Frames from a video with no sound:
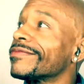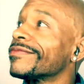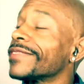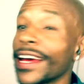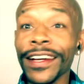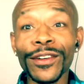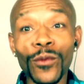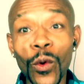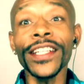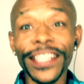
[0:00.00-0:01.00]
hell,
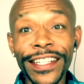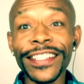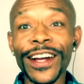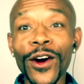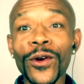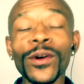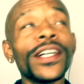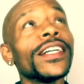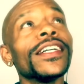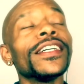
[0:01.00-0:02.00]
1 year ago,
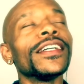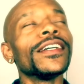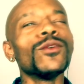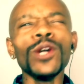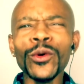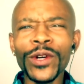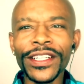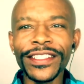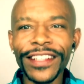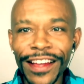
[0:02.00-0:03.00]
we were
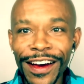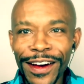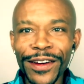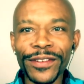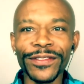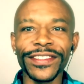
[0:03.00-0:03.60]
in love.